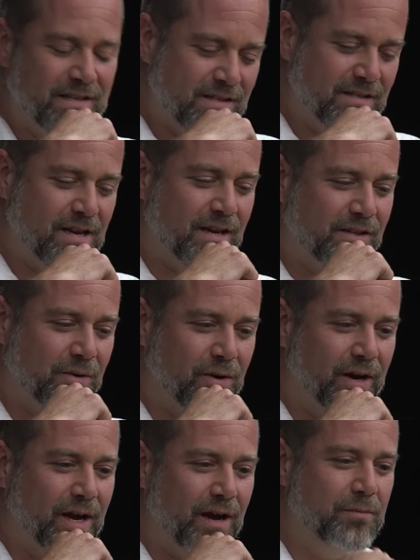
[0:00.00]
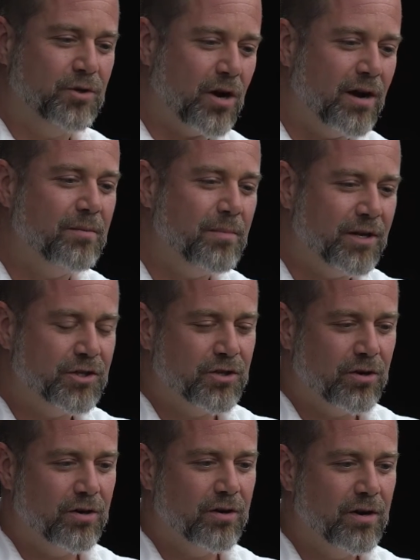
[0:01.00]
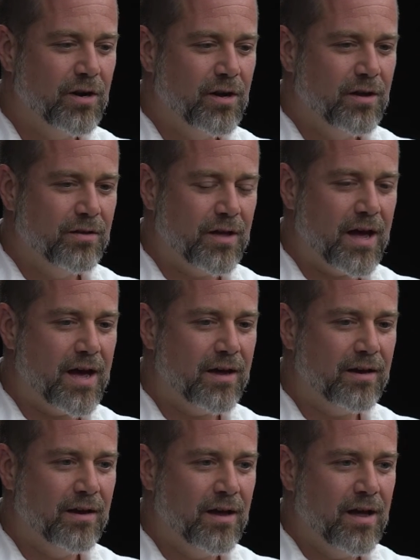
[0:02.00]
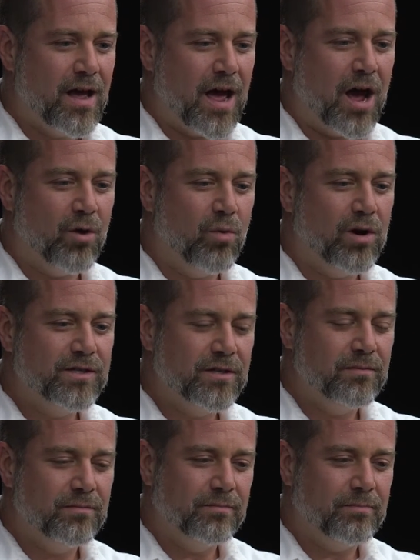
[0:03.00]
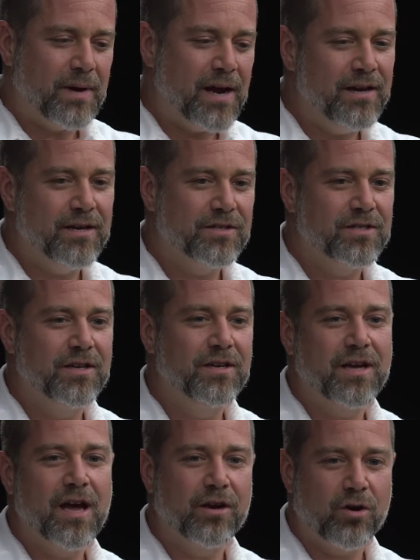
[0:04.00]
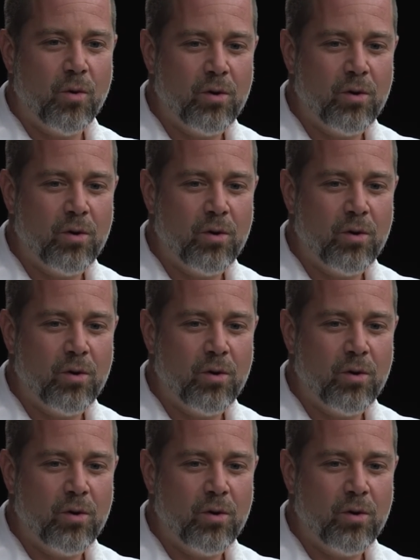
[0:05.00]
That's exactly right. I tried to make sure that I wasn't painting us in any kind of